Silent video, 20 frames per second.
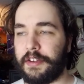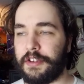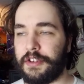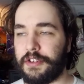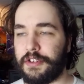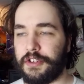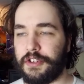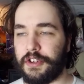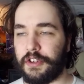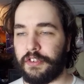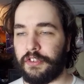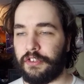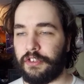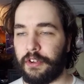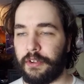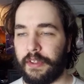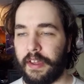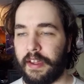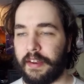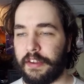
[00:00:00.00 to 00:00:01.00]
just
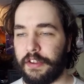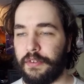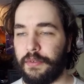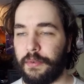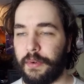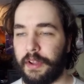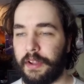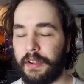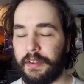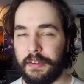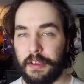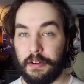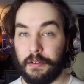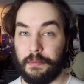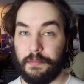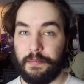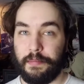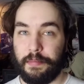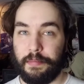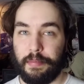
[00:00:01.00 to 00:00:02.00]
so that you will, you
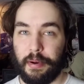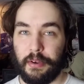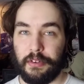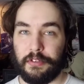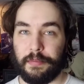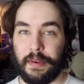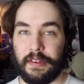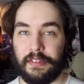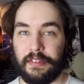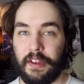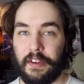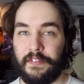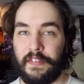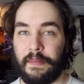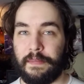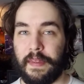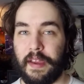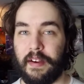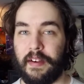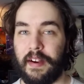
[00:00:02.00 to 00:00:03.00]
know, post my stuff
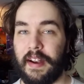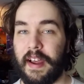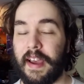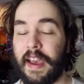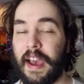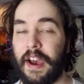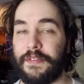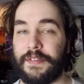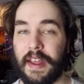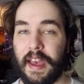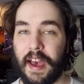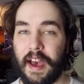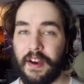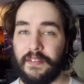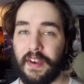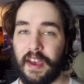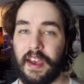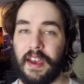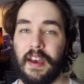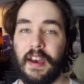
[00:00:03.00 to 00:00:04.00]
up there, and I have to have
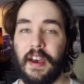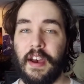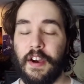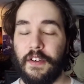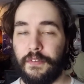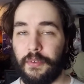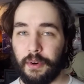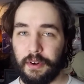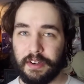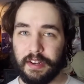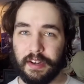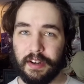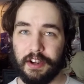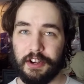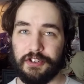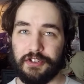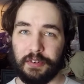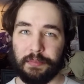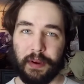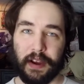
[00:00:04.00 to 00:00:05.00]
a
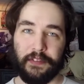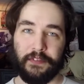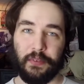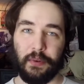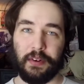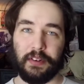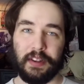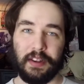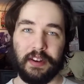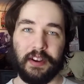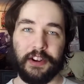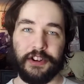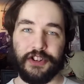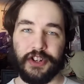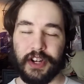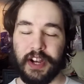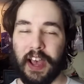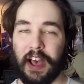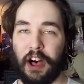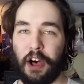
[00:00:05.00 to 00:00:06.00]
1400 by
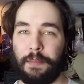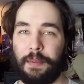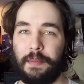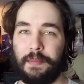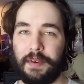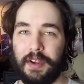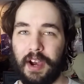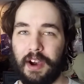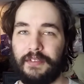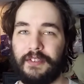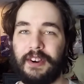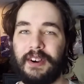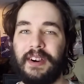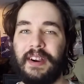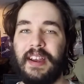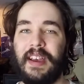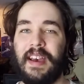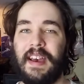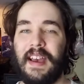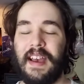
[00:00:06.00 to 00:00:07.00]
1400 album cover,
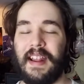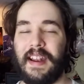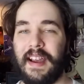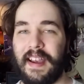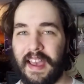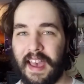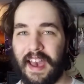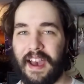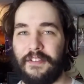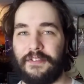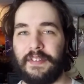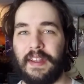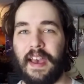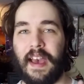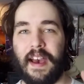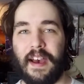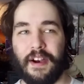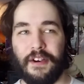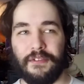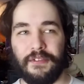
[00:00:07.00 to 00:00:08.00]
and I have to
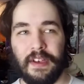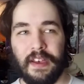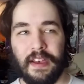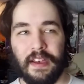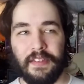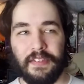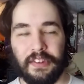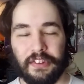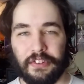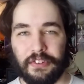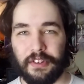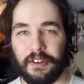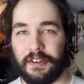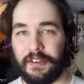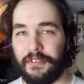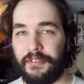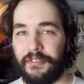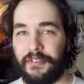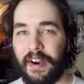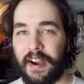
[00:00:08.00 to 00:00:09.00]
have these
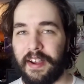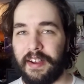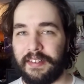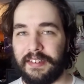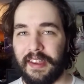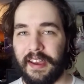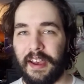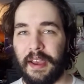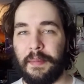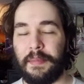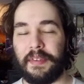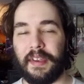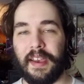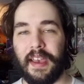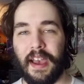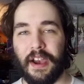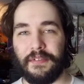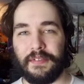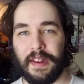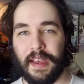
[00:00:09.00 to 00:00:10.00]
certain file types, I
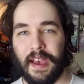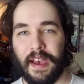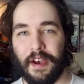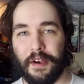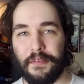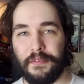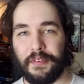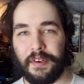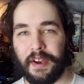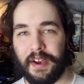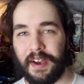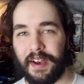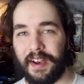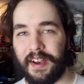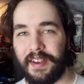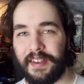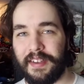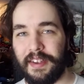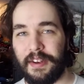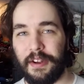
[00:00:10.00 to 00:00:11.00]
have to
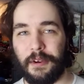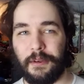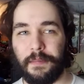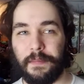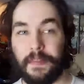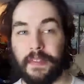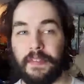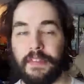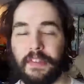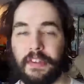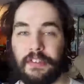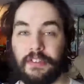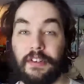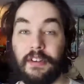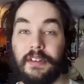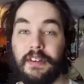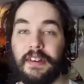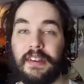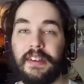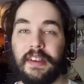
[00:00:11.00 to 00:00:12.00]
have, you know, the
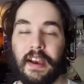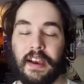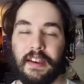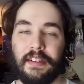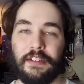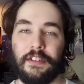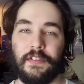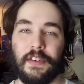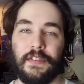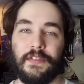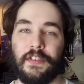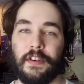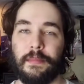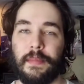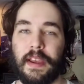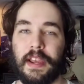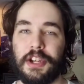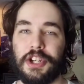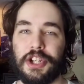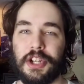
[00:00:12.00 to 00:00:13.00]
certain kinds of
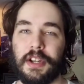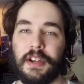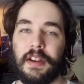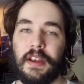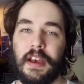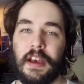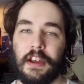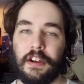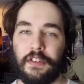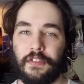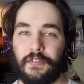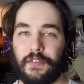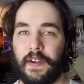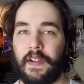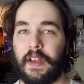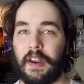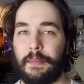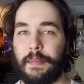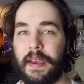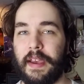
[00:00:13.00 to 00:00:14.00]
information to fill
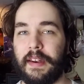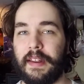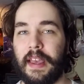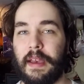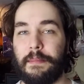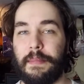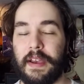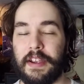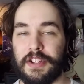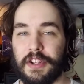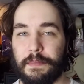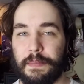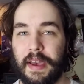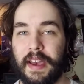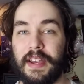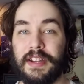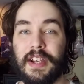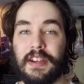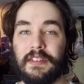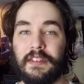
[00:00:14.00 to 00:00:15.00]
out a Bandcamp page. The
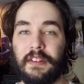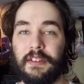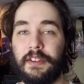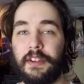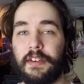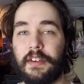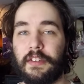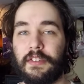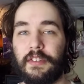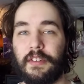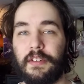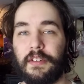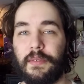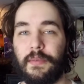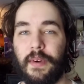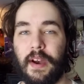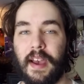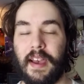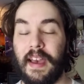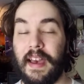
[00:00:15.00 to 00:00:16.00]
page has to look a certain
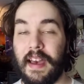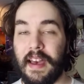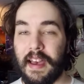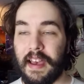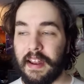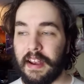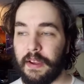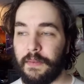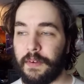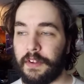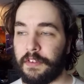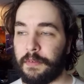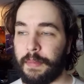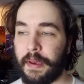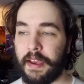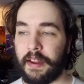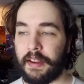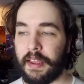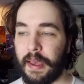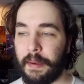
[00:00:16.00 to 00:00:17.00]
way. Anyone's
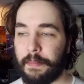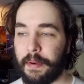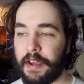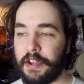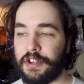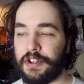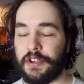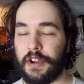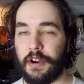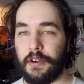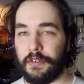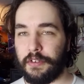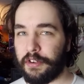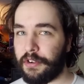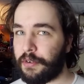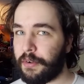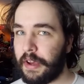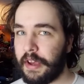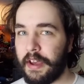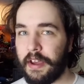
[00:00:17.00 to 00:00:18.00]
Bandcamp page you go
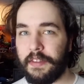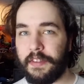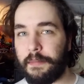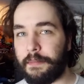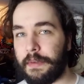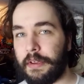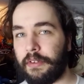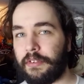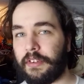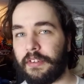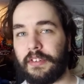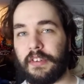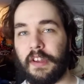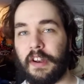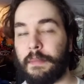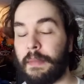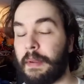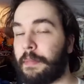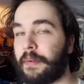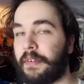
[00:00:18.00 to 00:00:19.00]
to, the music's going
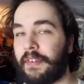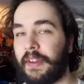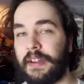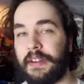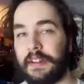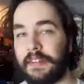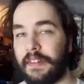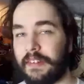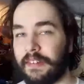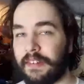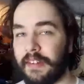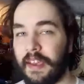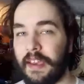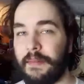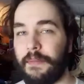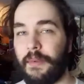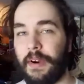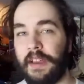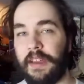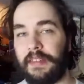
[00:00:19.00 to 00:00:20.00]
to be presented the
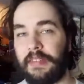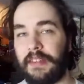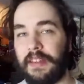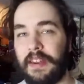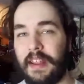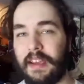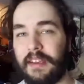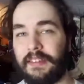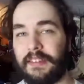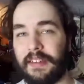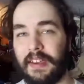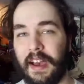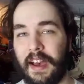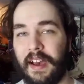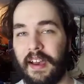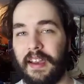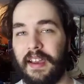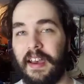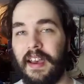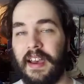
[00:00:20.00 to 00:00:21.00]
same way as the next
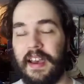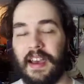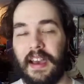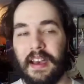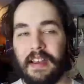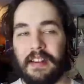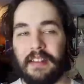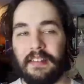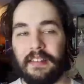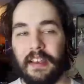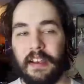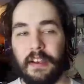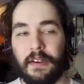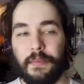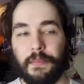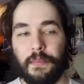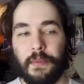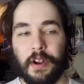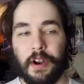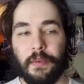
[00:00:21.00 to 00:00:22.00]
guy. And it's like,
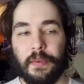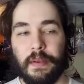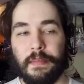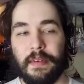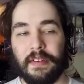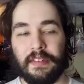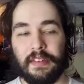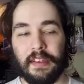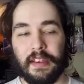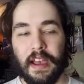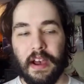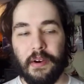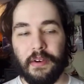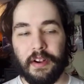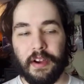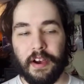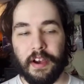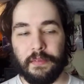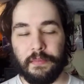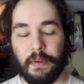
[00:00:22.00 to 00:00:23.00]
what are we missing out
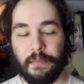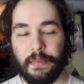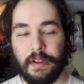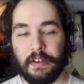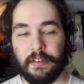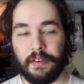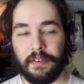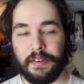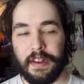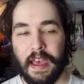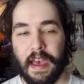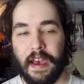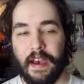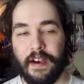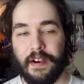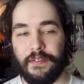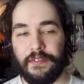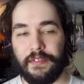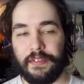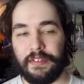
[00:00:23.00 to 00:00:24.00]
on when we don't
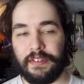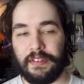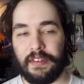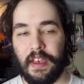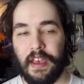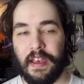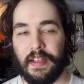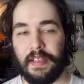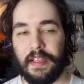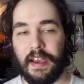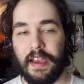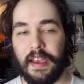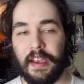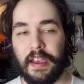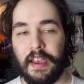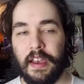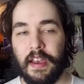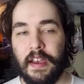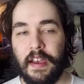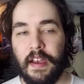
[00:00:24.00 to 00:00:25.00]
have, say, like,